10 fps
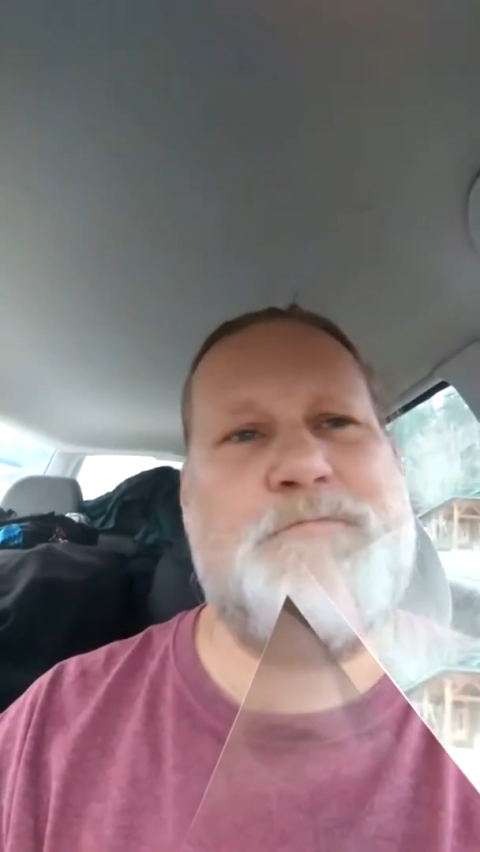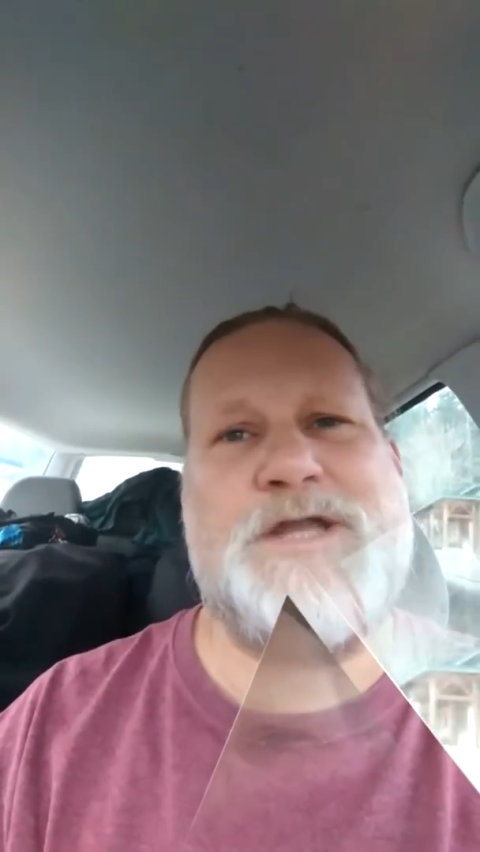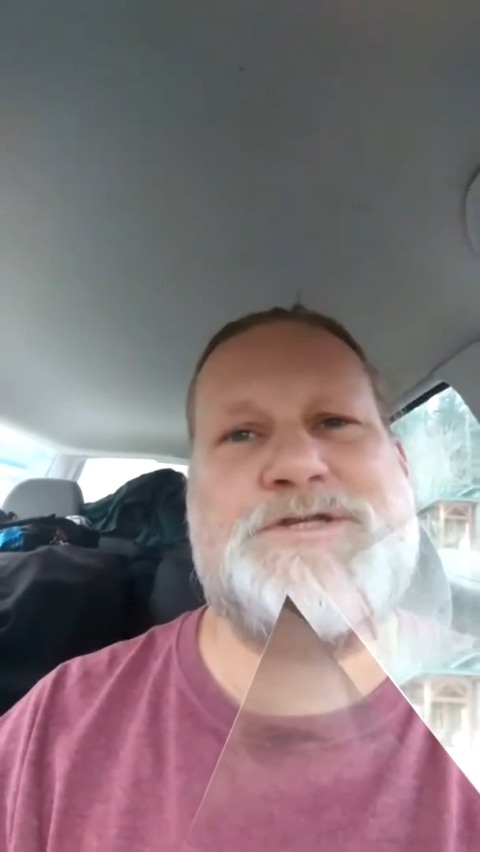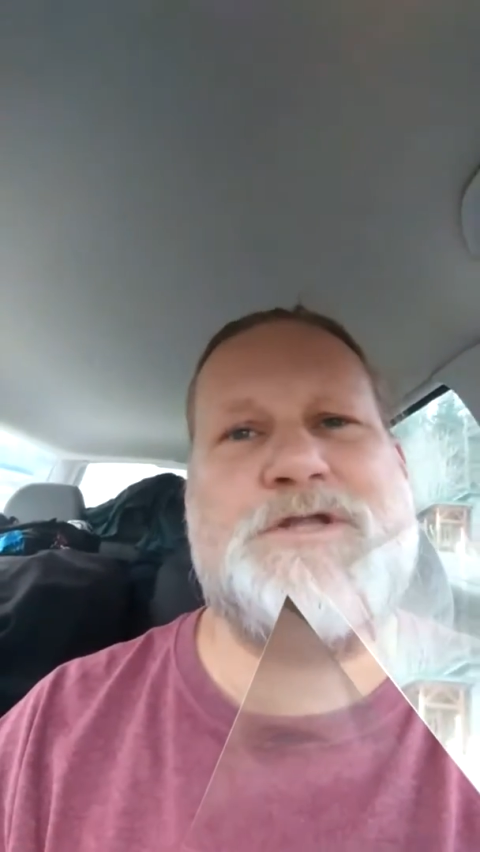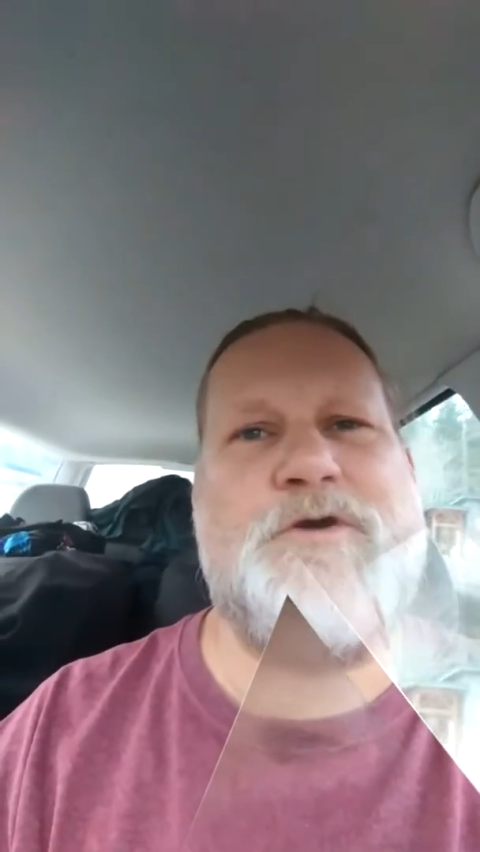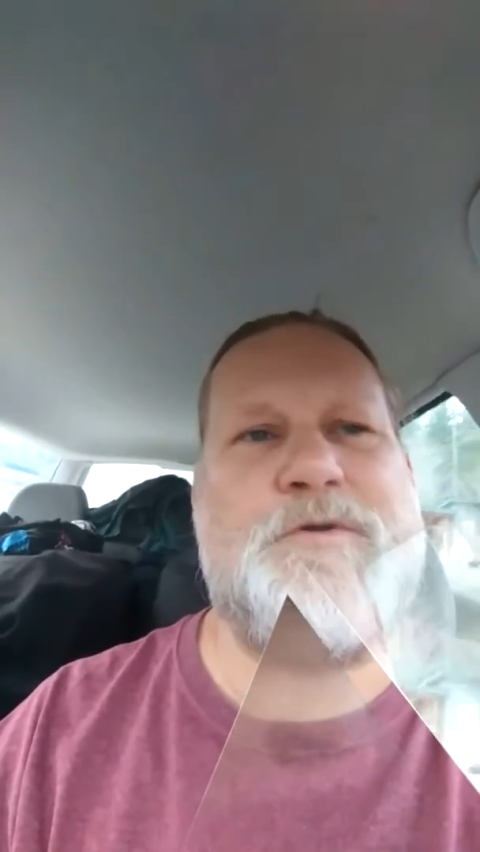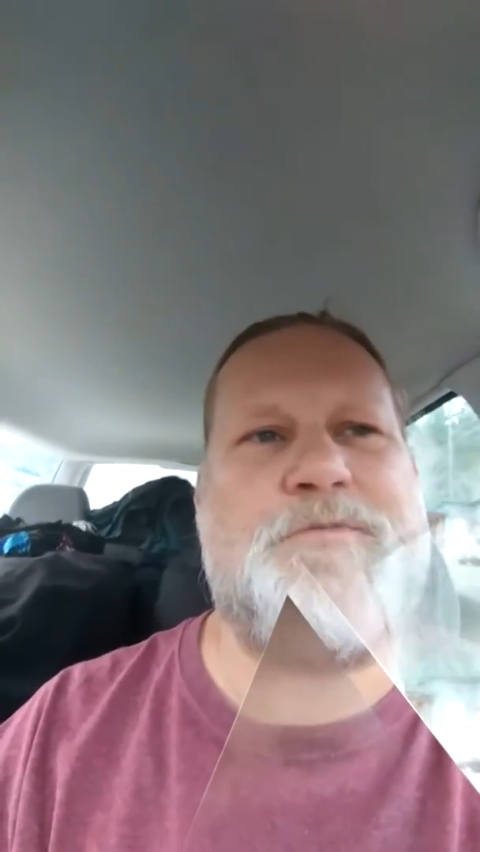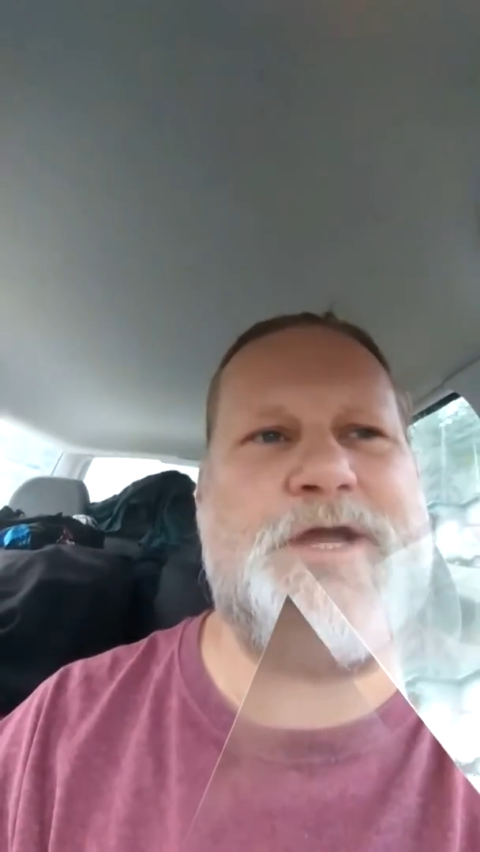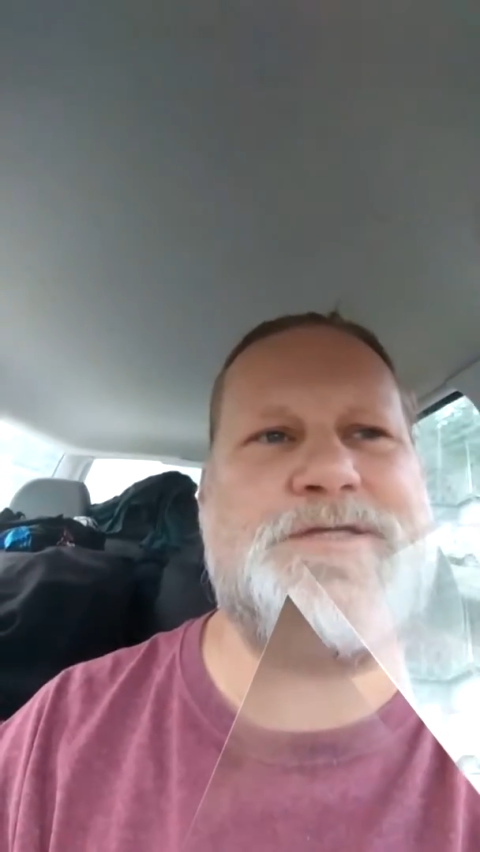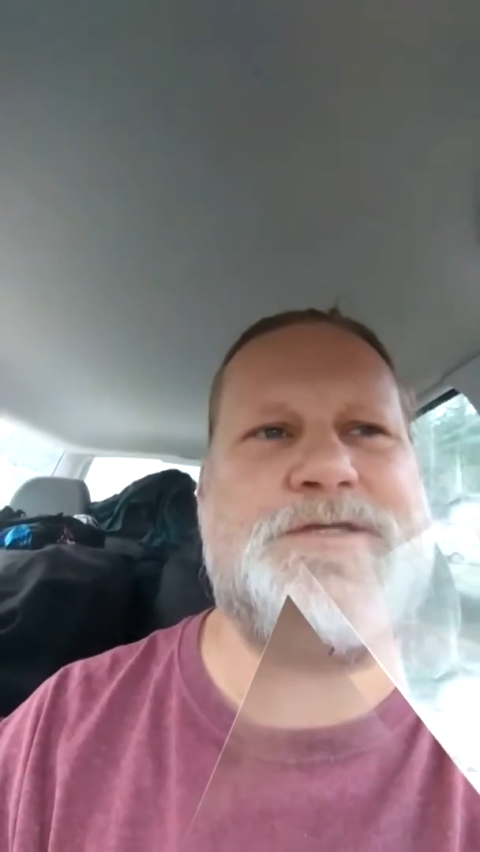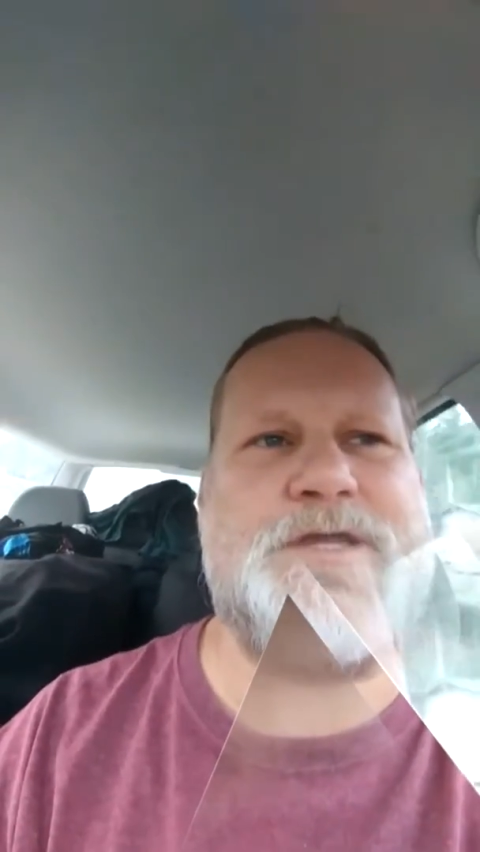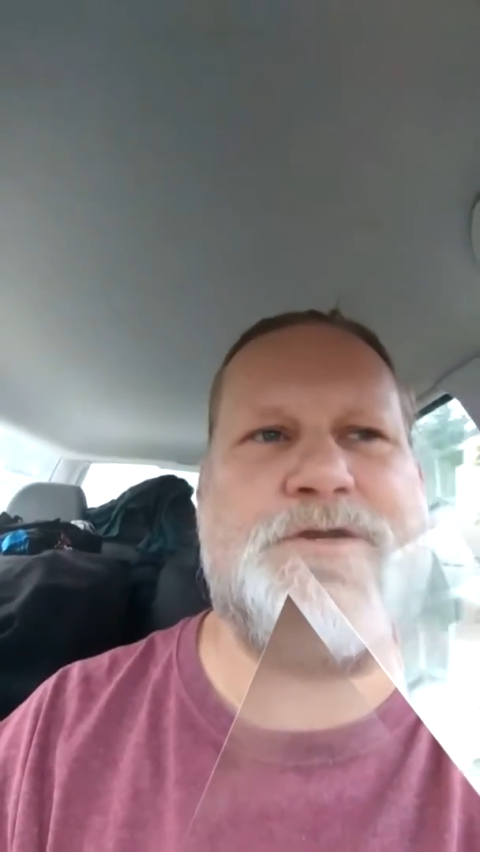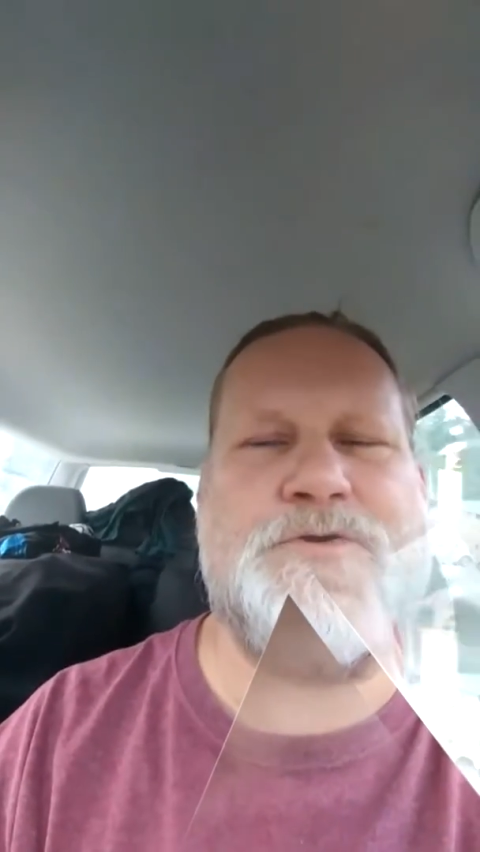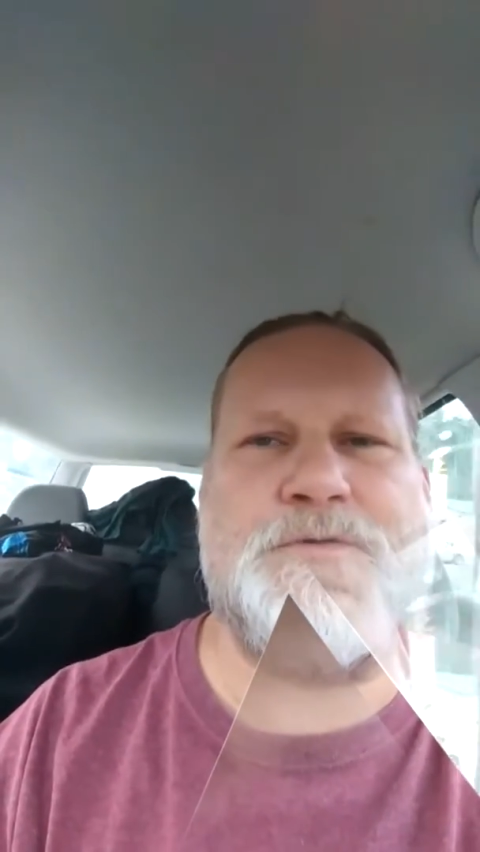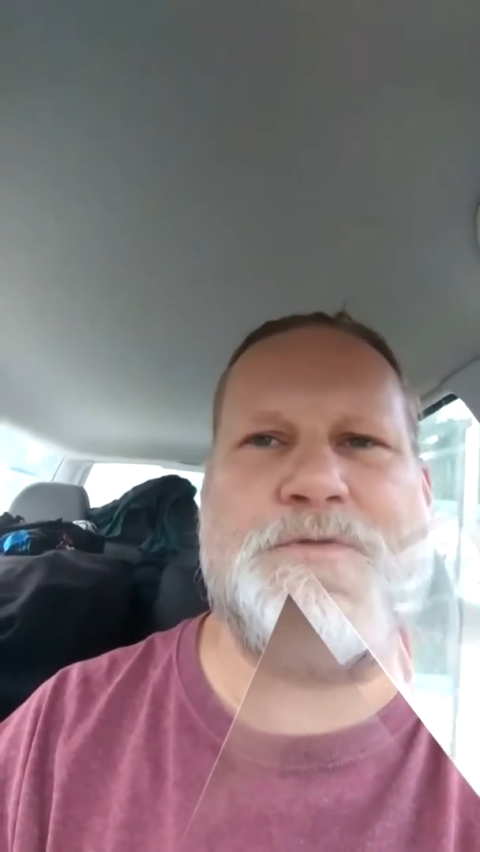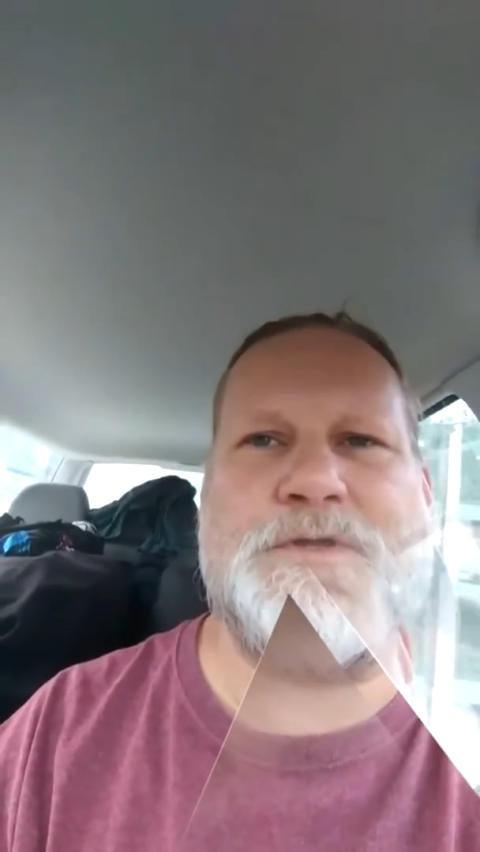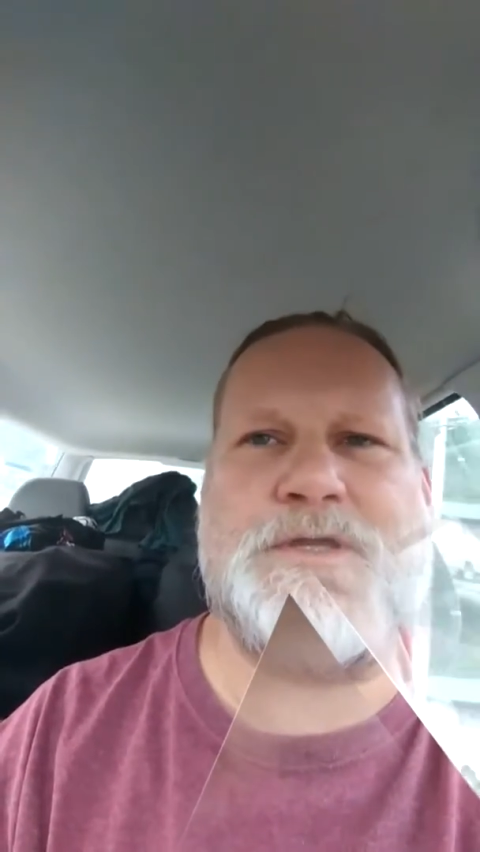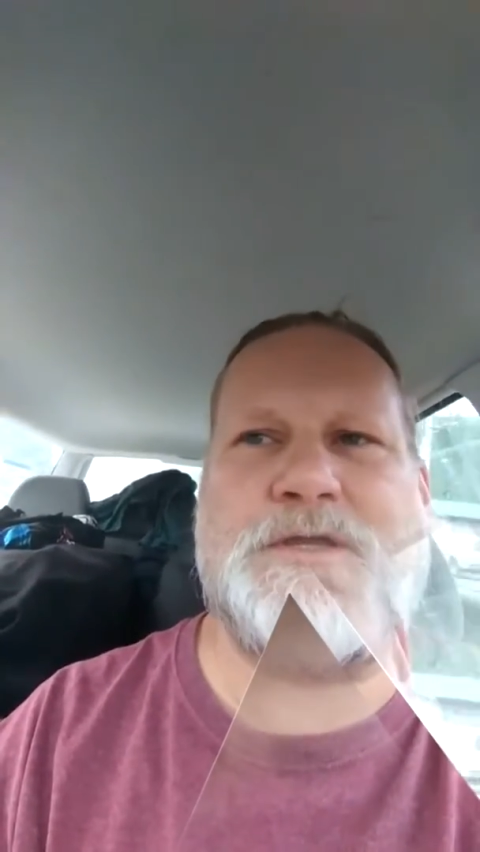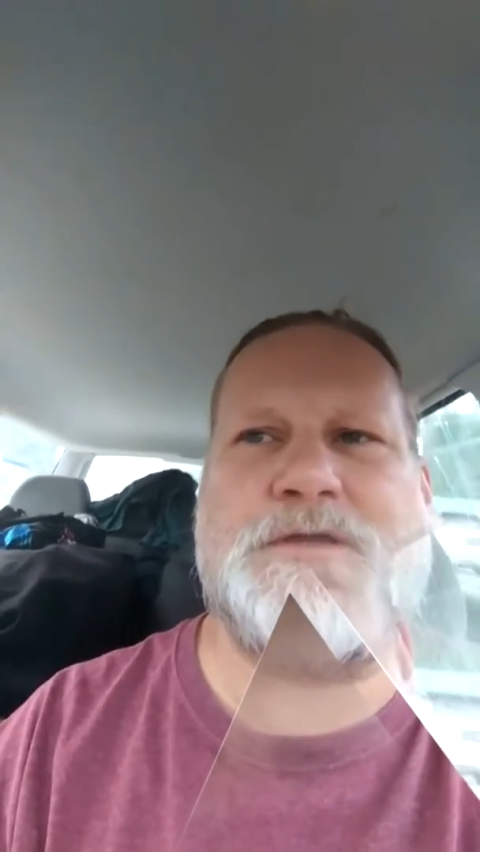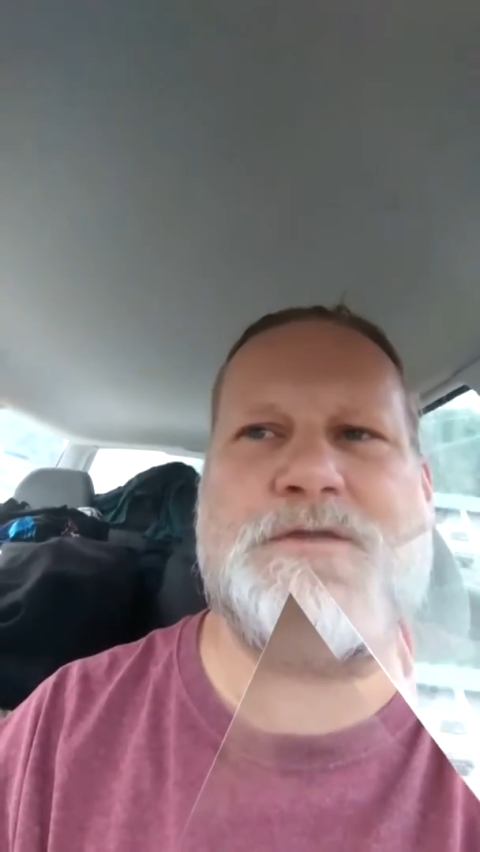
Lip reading: much lower price than I normally